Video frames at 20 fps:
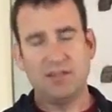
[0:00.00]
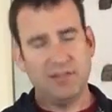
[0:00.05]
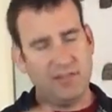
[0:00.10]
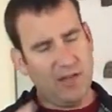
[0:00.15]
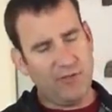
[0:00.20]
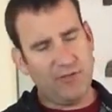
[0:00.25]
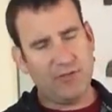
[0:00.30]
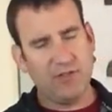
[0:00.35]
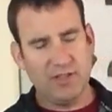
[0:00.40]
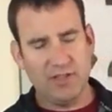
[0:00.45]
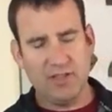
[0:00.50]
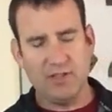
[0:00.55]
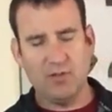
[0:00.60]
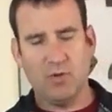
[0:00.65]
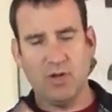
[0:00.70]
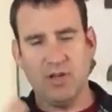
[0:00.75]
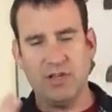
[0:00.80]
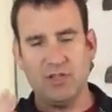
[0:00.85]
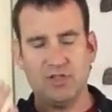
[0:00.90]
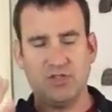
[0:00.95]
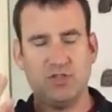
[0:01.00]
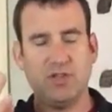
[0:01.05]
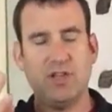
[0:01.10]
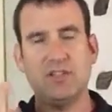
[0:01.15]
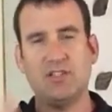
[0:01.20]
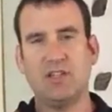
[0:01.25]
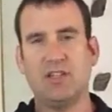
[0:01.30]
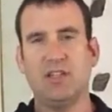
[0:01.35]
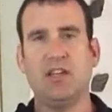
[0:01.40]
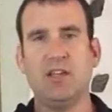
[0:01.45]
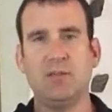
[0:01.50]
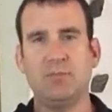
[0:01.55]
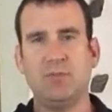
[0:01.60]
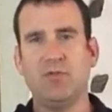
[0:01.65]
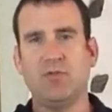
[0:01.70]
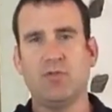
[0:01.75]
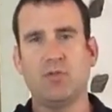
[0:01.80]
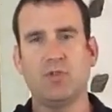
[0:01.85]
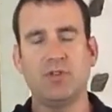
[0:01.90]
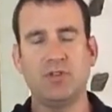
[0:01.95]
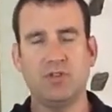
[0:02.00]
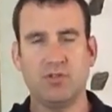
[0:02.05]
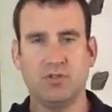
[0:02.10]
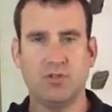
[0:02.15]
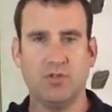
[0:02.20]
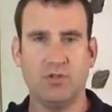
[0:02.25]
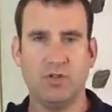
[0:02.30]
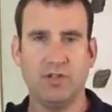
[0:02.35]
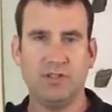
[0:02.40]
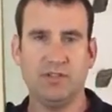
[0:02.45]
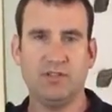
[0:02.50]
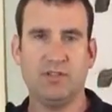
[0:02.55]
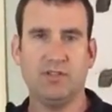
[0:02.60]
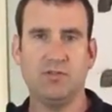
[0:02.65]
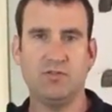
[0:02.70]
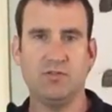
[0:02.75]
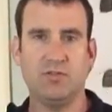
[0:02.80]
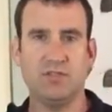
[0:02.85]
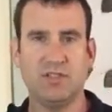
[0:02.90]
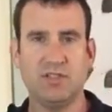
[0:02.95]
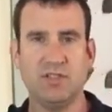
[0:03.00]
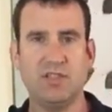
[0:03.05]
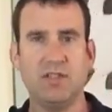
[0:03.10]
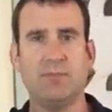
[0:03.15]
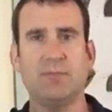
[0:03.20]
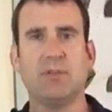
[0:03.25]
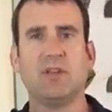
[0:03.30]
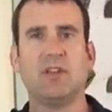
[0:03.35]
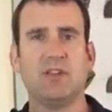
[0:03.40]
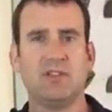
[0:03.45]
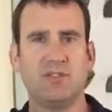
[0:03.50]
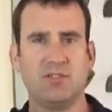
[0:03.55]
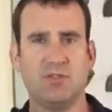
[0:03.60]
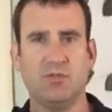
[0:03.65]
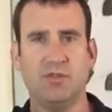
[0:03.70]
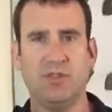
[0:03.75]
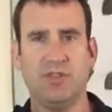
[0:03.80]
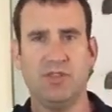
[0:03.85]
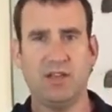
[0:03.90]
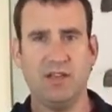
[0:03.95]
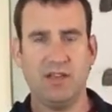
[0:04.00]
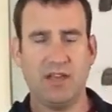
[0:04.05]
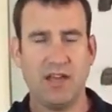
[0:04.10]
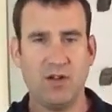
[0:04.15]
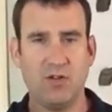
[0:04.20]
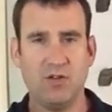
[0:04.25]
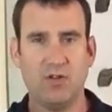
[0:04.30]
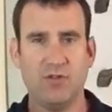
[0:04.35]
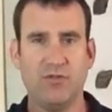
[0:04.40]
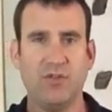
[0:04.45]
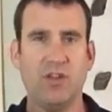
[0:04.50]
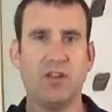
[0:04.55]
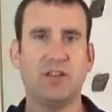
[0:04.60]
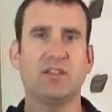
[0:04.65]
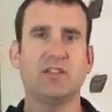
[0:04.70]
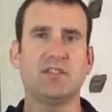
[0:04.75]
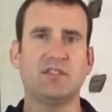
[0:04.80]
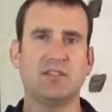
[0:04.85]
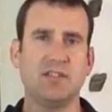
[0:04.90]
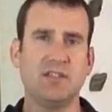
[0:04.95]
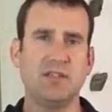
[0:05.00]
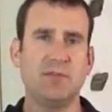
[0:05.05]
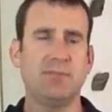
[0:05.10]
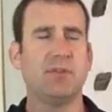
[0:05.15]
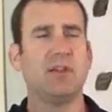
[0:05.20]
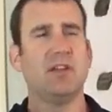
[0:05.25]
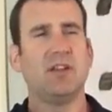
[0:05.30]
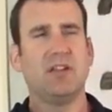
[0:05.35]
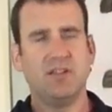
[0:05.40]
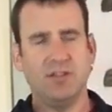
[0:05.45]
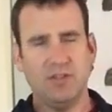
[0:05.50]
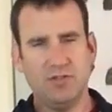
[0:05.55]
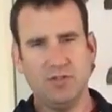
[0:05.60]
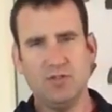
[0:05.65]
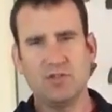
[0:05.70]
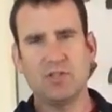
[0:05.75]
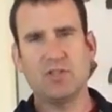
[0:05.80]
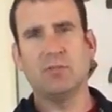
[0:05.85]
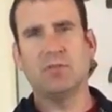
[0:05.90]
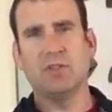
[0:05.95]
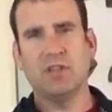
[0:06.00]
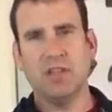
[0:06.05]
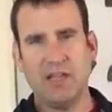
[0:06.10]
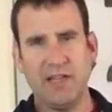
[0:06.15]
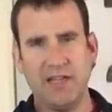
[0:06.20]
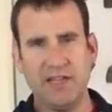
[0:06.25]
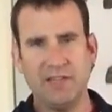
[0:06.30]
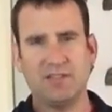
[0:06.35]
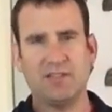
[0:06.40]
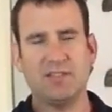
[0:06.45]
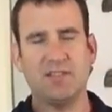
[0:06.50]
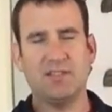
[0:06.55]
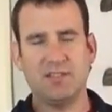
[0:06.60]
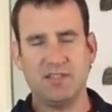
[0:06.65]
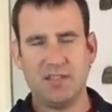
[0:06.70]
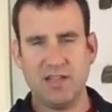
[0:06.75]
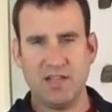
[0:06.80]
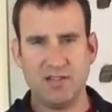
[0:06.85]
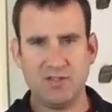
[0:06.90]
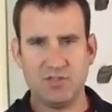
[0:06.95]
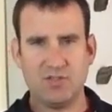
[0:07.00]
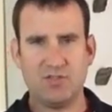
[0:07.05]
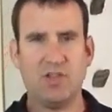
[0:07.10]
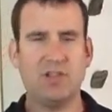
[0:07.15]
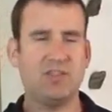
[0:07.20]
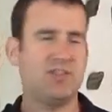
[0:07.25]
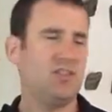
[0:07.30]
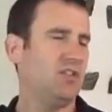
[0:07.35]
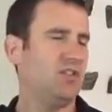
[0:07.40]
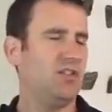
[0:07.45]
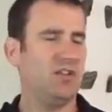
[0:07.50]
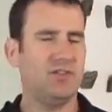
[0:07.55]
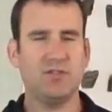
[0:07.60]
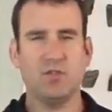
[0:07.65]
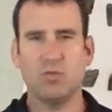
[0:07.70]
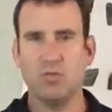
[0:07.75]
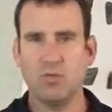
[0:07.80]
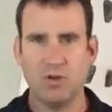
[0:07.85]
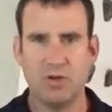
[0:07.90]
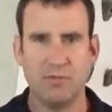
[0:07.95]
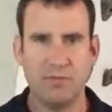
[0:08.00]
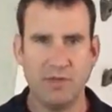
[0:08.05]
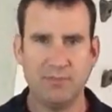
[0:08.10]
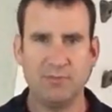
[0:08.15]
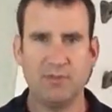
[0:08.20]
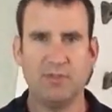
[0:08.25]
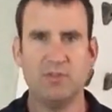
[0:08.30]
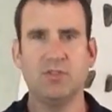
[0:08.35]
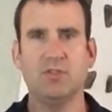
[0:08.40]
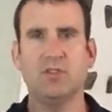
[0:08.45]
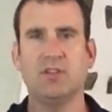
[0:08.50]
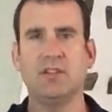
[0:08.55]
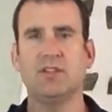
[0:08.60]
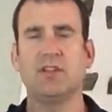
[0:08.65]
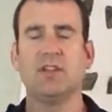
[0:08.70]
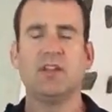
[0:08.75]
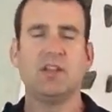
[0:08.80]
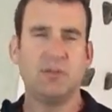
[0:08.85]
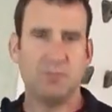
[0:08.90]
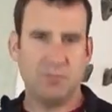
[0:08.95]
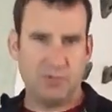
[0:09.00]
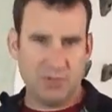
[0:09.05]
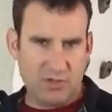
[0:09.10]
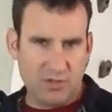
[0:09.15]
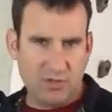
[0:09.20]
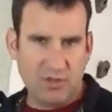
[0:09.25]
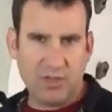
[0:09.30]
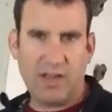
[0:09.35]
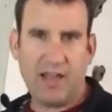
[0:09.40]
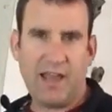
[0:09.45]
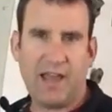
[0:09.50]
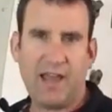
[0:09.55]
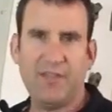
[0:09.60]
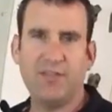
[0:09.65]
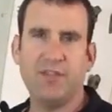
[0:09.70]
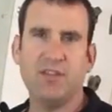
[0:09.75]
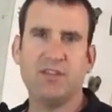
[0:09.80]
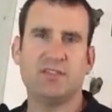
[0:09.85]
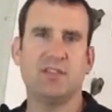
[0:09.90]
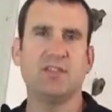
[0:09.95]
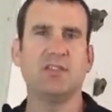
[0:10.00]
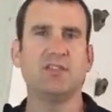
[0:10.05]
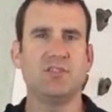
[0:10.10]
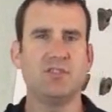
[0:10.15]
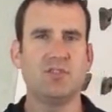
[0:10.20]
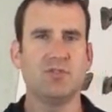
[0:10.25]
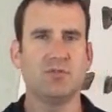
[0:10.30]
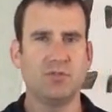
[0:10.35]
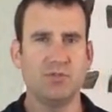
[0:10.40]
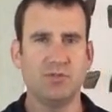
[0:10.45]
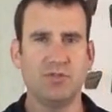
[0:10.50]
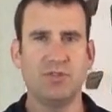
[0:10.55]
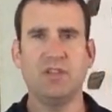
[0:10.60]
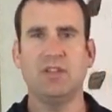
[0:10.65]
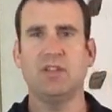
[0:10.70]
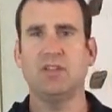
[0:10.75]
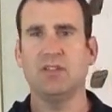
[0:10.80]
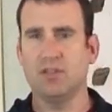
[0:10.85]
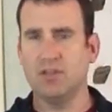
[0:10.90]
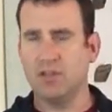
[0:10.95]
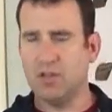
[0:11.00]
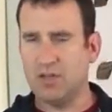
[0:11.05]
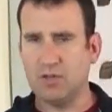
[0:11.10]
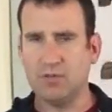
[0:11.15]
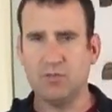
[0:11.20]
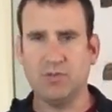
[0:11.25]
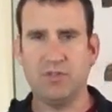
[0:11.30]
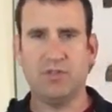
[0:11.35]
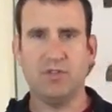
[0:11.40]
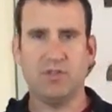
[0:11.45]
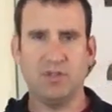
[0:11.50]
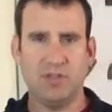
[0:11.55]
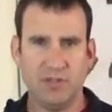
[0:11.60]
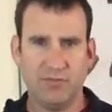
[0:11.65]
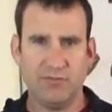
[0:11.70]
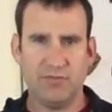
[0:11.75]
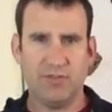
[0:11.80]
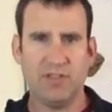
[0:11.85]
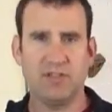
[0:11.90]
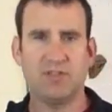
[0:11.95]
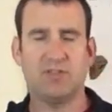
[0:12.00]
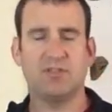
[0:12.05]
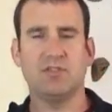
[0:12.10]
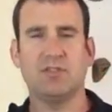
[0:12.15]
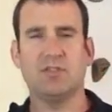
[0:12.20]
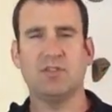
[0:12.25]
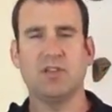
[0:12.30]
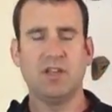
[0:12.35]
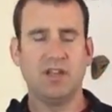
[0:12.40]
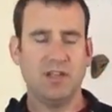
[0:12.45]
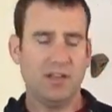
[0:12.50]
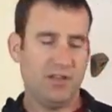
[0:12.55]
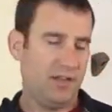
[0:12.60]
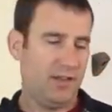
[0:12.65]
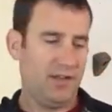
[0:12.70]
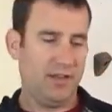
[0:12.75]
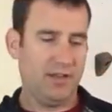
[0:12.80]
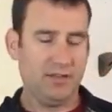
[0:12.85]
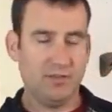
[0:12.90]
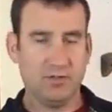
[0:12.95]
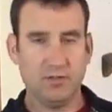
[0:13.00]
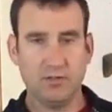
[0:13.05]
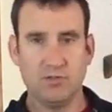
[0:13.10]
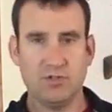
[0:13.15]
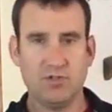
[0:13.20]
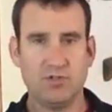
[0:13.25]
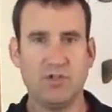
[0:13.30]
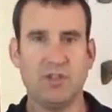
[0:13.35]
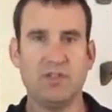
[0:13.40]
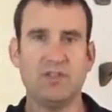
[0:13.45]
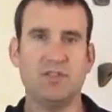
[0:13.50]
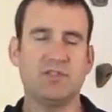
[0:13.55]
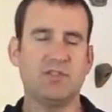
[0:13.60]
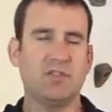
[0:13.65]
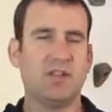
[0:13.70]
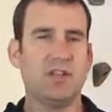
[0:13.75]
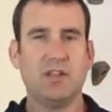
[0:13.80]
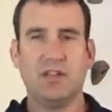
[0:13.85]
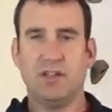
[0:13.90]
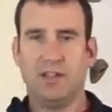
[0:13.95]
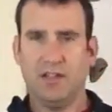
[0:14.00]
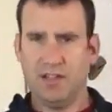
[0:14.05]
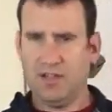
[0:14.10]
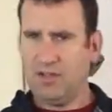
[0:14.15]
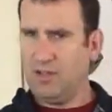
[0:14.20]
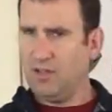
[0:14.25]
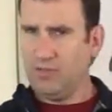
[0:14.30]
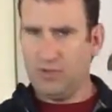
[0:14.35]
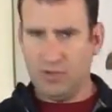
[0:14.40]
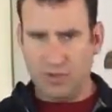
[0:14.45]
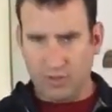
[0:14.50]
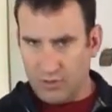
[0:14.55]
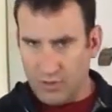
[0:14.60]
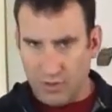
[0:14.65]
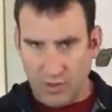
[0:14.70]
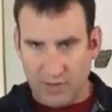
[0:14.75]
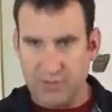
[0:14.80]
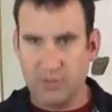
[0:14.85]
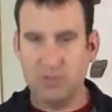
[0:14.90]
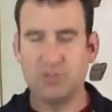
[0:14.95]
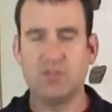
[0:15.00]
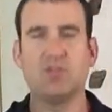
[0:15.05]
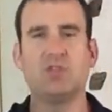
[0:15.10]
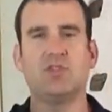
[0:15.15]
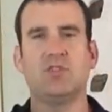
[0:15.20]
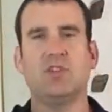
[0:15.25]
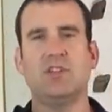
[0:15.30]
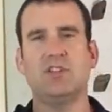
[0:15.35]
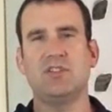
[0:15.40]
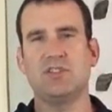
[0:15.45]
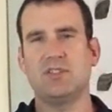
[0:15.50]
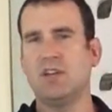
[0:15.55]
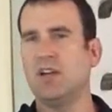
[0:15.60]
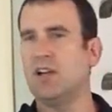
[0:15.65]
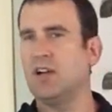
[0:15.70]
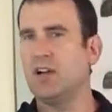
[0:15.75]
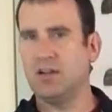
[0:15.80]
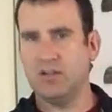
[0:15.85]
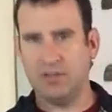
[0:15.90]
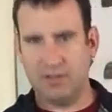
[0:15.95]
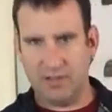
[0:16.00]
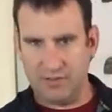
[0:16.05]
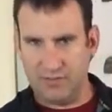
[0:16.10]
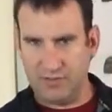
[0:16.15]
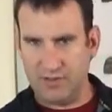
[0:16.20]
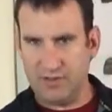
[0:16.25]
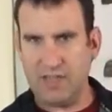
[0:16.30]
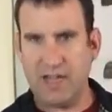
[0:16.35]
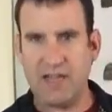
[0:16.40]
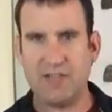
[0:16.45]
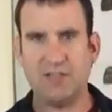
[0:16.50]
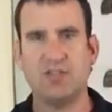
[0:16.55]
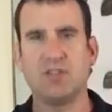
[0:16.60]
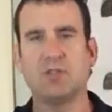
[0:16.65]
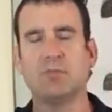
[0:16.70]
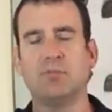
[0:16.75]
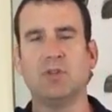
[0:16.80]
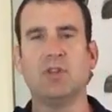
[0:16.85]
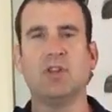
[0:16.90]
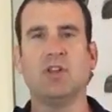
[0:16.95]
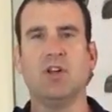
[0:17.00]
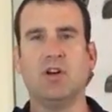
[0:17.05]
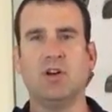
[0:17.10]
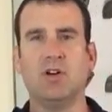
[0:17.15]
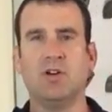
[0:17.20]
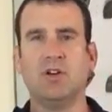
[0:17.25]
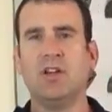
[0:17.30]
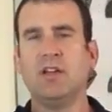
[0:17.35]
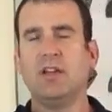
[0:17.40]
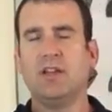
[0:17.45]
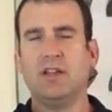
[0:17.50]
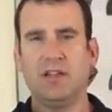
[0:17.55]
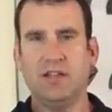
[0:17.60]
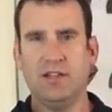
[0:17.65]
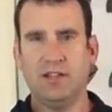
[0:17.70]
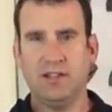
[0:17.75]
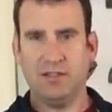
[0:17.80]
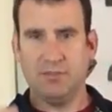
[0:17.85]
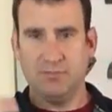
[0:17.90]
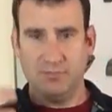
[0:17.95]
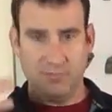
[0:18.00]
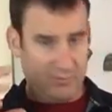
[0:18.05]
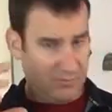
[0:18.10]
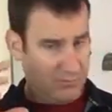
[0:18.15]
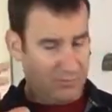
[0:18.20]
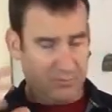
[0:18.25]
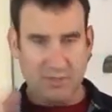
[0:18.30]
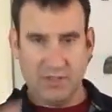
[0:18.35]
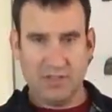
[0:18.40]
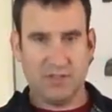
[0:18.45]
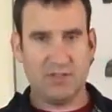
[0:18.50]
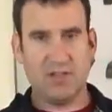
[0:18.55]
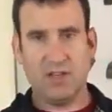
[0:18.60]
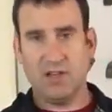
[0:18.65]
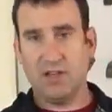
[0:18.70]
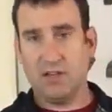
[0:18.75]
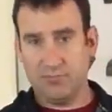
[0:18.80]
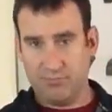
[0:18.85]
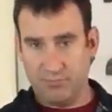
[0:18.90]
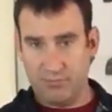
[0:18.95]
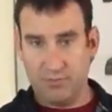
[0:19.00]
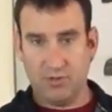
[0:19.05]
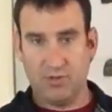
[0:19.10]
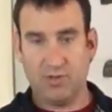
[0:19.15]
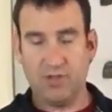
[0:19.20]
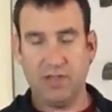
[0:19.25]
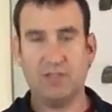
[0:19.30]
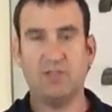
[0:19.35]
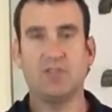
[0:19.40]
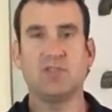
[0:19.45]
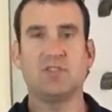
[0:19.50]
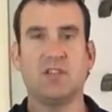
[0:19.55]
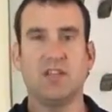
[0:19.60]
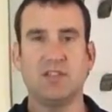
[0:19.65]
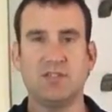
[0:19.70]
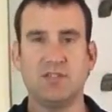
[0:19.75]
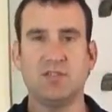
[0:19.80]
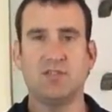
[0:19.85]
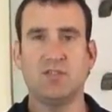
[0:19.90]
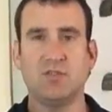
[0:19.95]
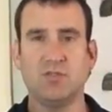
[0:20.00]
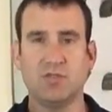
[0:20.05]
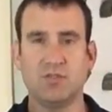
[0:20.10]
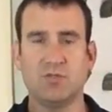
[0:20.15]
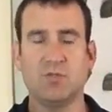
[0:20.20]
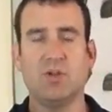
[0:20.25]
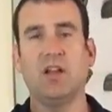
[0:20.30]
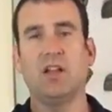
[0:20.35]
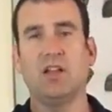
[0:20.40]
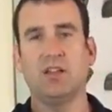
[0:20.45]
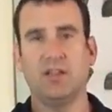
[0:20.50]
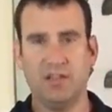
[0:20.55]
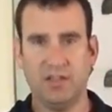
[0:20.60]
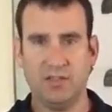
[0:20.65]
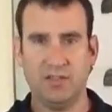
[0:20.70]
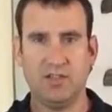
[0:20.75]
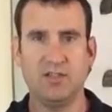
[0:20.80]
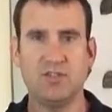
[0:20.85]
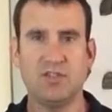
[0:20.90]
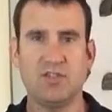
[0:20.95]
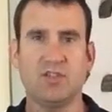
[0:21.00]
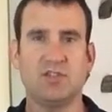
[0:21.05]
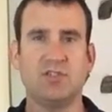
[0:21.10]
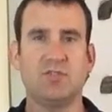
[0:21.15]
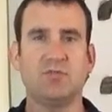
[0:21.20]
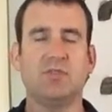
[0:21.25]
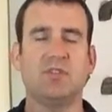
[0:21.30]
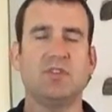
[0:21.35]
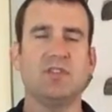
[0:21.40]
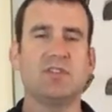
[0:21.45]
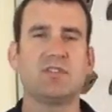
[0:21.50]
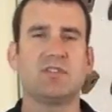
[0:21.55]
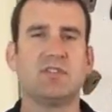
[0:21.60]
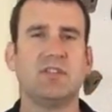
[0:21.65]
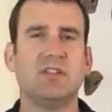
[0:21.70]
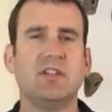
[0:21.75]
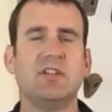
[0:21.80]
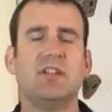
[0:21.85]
Definitely you want to stretch at night before you're going to sleep. So within an hour of falling asleep, you do some light, sustained stretching. You don't have to warm up to do it, but you can add this into your routine along with your hip flexor and glute stretches. If you don't know what those two stretches are, I've attached them below because they are good exercises to do as well in conjunction with this.